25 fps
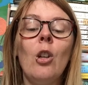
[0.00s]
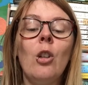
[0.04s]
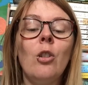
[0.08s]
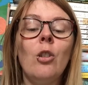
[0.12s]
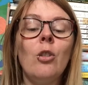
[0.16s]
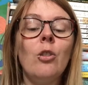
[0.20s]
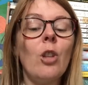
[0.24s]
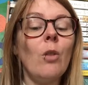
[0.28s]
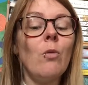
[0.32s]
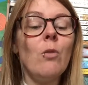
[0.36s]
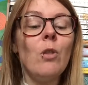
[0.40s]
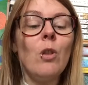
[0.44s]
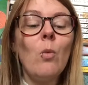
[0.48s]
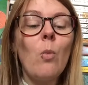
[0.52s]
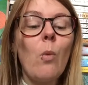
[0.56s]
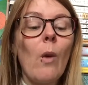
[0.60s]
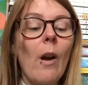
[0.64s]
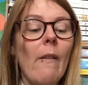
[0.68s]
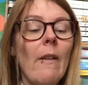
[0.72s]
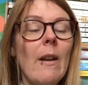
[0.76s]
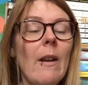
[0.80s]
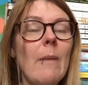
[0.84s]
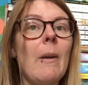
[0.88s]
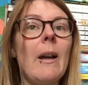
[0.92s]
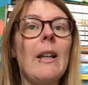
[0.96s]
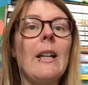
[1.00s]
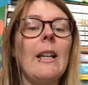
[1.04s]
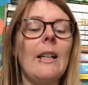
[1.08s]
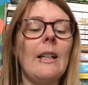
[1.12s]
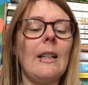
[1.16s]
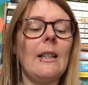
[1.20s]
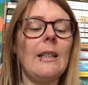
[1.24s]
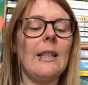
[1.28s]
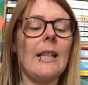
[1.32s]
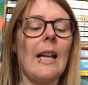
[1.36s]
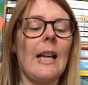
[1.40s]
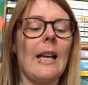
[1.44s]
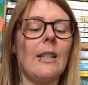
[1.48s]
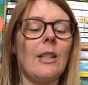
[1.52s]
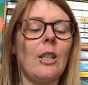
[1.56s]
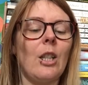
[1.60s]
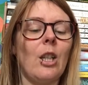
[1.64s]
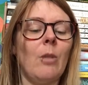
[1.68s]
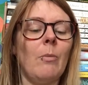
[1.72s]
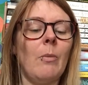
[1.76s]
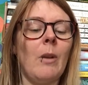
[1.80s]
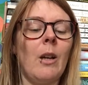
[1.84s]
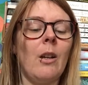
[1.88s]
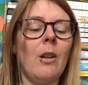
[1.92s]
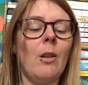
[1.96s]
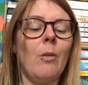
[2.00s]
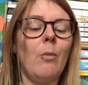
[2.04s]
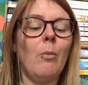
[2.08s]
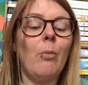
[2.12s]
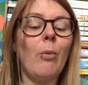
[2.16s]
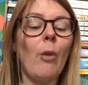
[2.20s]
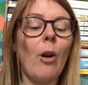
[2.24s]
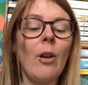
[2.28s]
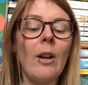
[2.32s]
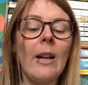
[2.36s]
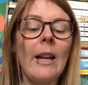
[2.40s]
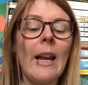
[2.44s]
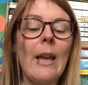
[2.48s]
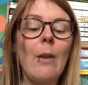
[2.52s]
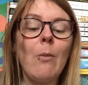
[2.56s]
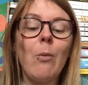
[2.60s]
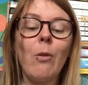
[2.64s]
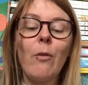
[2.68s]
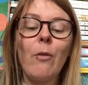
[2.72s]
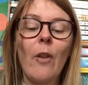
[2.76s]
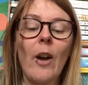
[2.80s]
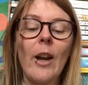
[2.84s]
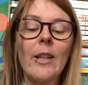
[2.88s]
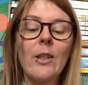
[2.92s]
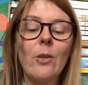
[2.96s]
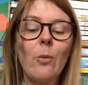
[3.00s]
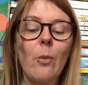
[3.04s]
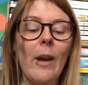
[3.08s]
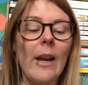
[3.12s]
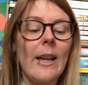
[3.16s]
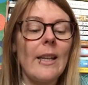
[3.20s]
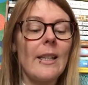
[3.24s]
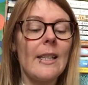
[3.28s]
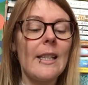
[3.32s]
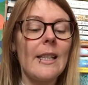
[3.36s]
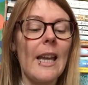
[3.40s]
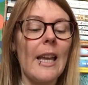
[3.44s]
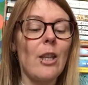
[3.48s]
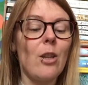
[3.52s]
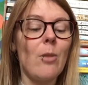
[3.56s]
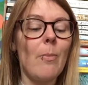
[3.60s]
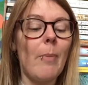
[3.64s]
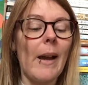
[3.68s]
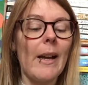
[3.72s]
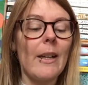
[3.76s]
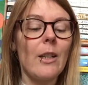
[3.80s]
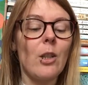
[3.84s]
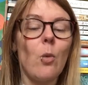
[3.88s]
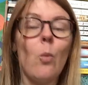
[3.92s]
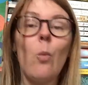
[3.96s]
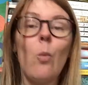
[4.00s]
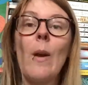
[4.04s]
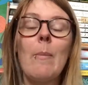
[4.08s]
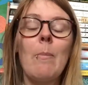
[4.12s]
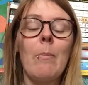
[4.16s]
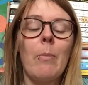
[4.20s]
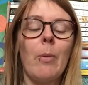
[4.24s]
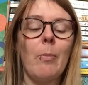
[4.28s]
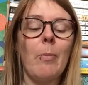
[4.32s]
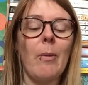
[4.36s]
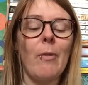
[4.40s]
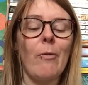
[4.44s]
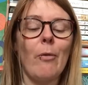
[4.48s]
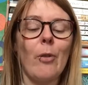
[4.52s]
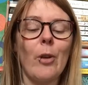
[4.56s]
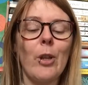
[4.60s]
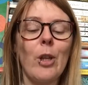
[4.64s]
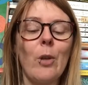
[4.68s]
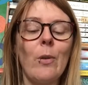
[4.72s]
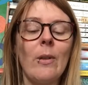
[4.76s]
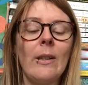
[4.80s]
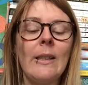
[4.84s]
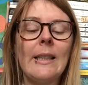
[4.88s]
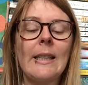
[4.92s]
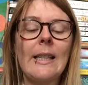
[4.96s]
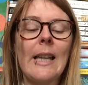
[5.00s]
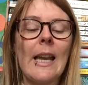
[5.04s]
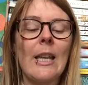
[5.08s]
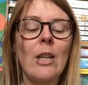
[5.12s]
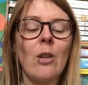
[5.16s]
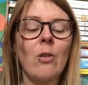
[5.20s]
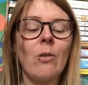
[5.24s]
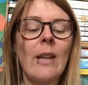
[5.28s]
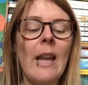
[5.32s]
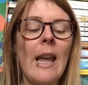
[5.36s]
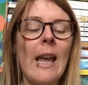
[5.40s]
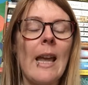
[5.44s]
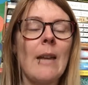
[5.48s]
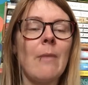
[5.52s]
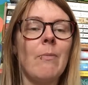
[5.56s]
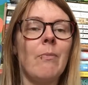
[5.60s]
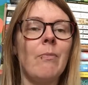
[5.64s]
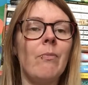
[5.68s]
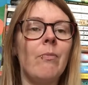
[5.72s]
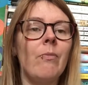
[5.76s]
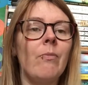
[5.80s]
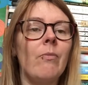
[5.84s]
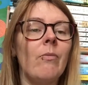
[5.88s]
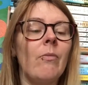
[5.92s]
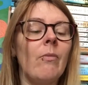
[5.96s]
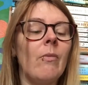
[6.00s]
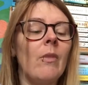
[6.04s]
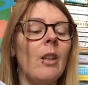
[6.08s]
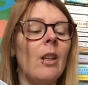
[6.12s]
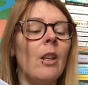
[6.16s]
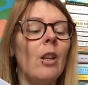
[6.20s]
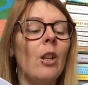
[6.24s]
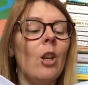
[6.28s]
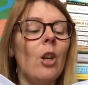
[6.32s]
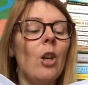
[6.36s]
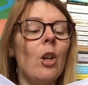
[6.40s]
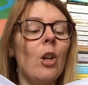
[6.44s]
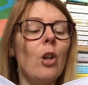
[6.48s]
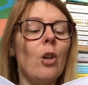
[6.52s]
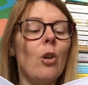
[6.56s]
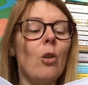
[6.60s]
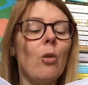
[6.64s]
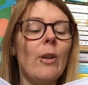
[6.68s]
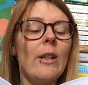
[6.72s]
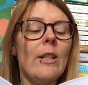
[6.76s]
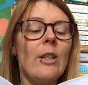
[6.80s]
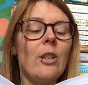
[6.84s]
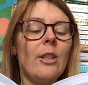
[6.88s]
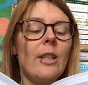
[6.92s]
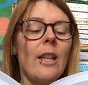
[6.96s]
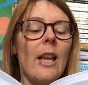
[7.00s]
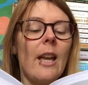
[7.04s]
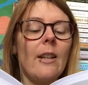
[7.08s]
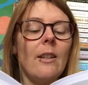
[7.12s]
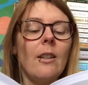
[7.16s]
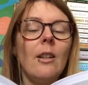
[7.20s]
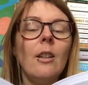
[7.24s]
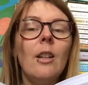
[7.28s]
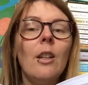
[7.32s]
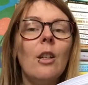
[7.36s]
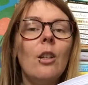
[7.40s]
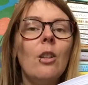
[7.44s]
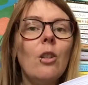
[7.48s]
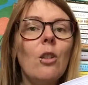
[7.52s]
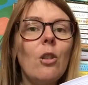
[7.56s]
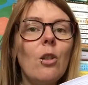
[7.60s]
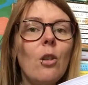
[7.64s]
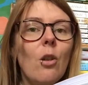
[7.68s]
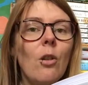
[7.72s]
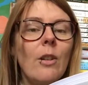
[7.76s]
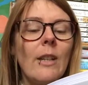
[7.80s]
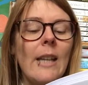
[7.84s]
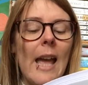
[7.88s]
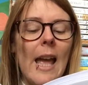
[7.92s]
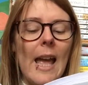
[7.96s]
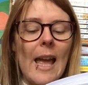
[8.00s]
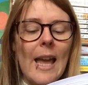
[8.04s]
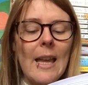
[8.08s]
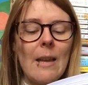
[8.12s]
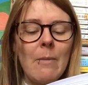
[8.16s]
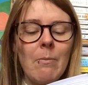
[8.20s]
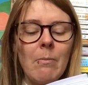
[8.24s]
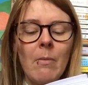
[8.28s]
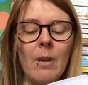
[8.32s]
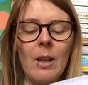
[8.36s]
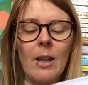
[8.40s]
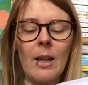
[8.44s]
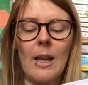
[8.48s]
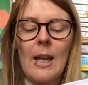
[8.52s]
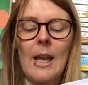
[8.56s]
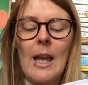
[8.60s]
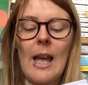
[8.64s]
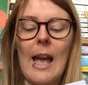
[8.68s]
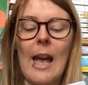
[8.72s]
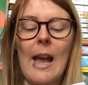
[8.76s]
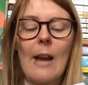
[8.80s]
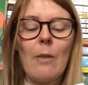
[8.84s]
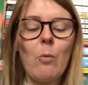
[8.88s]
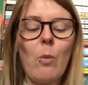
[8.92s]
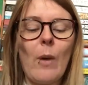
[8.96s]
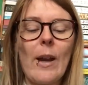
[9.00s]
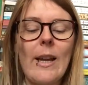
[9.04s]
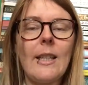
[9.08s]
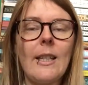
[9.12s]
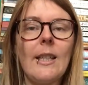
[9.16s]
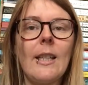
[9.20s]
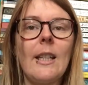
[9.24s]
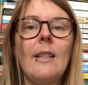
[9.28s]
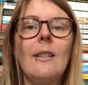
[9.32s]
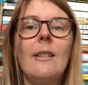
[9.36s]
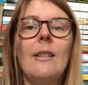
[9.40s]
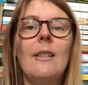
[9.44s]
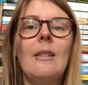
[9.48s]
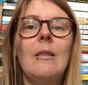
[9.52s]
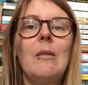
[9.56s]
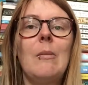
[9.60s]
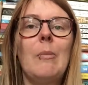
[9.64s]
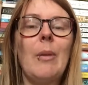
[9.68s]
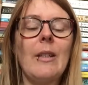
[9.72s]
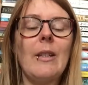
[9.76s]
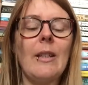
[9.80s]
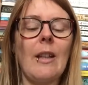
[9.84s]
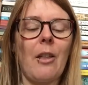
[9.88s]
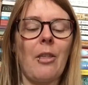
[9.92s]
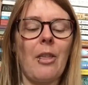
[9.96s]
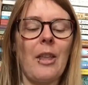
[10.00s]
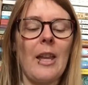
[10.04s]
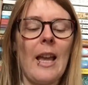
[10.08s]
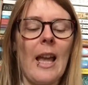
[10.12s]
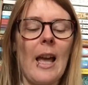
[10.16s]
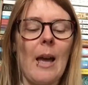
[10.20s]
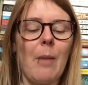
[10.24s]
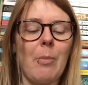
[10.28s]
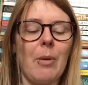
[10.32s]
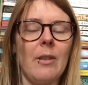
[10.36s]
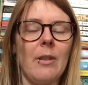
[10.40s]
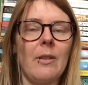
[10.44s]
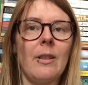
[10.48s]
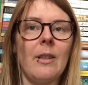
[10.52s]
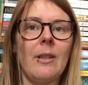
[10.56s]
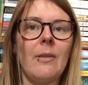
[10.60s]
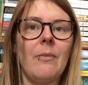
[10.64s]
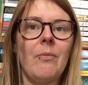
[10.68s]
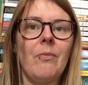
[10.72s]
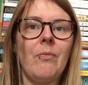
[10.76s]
"Don't you worry, my little Satsuma. Bronglay will find a way to get you back to Wimp before you can say your name." Cringe said, "Your name?" and waited, but nothing happened.